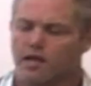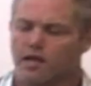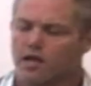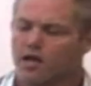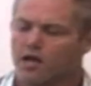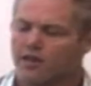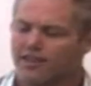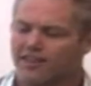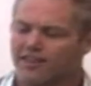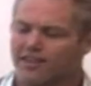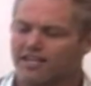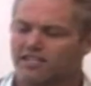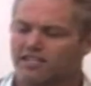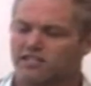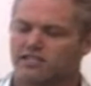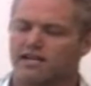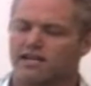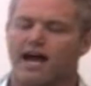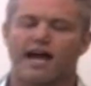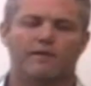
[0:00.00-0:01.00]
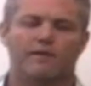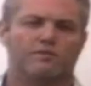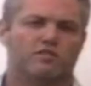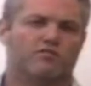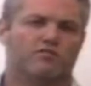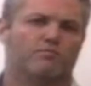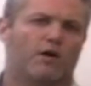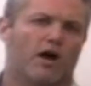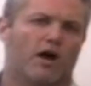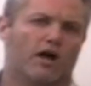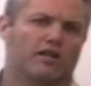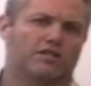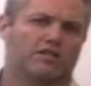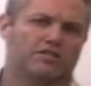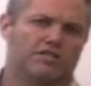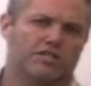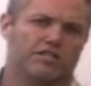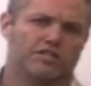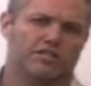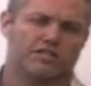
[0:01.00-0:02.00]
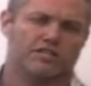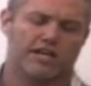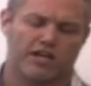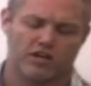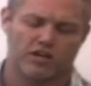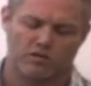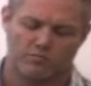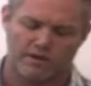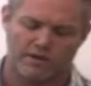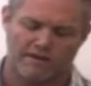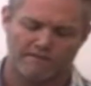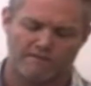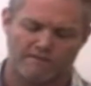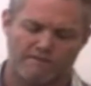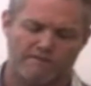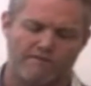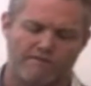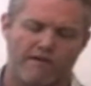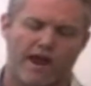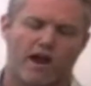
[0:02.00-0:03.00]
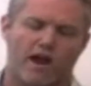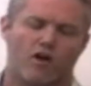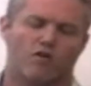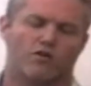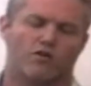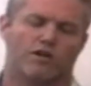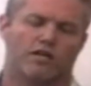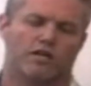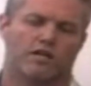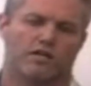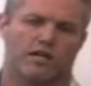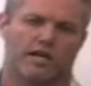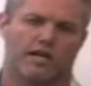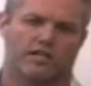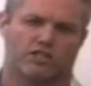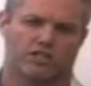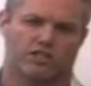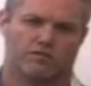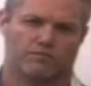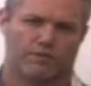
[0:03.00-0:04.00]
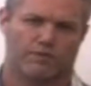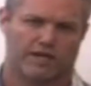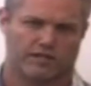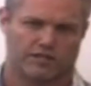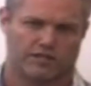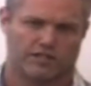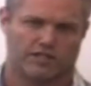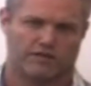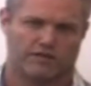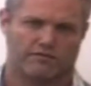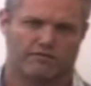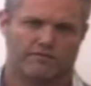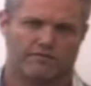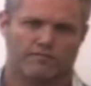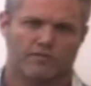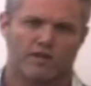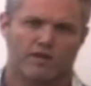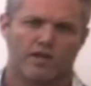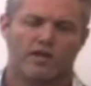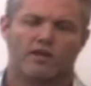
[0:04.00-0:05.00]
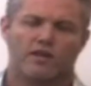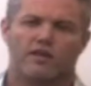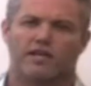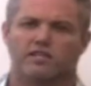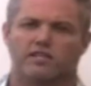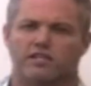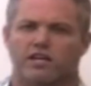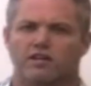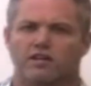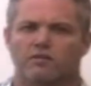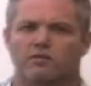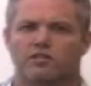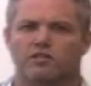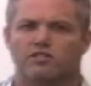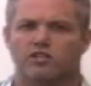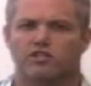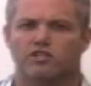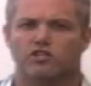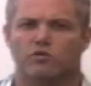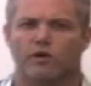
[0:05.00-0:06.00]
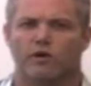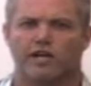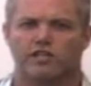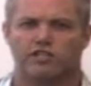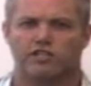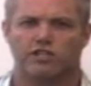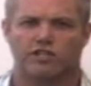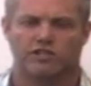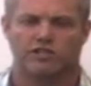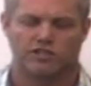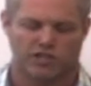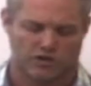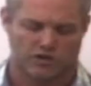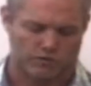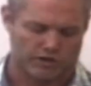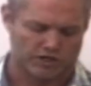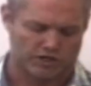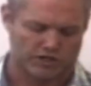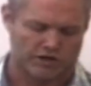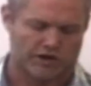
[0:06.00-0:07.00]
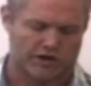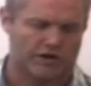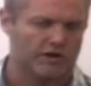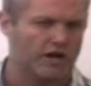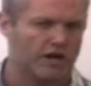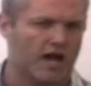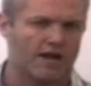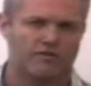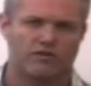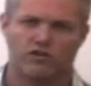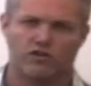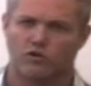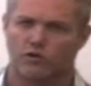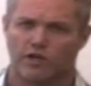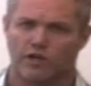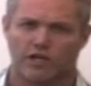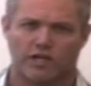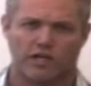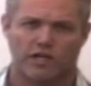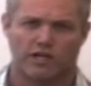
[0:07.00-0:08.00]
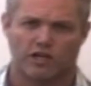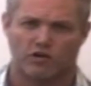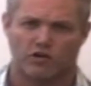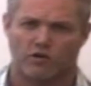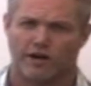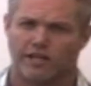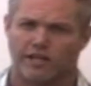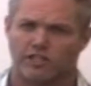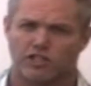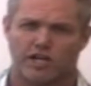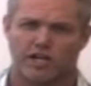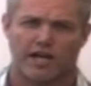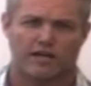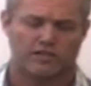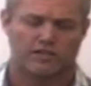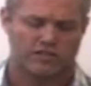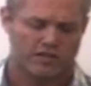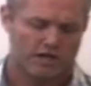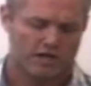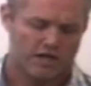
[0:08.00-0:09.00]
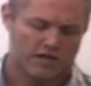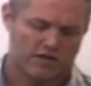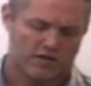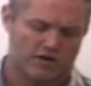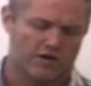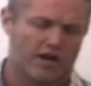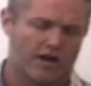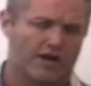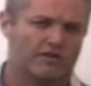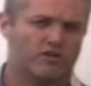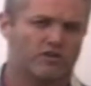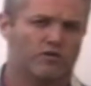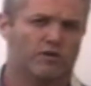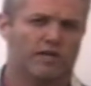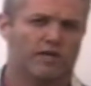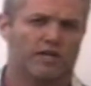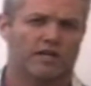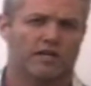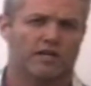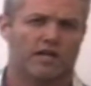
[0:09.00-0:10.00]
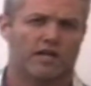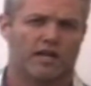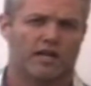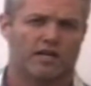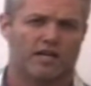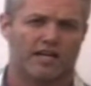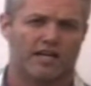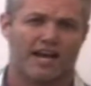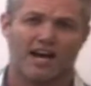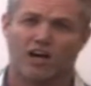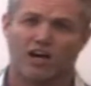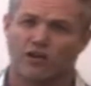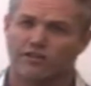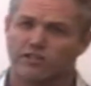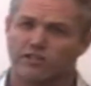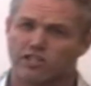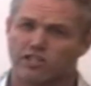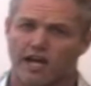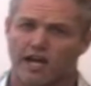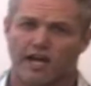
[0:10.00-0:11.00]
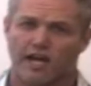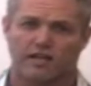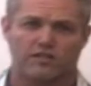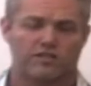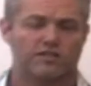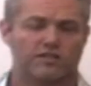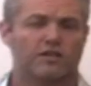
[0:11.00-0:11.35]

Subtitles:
these types of policies tend to be very expensive. They tend to be situations in which they're not doing any credit checks, they're not doing any health checks,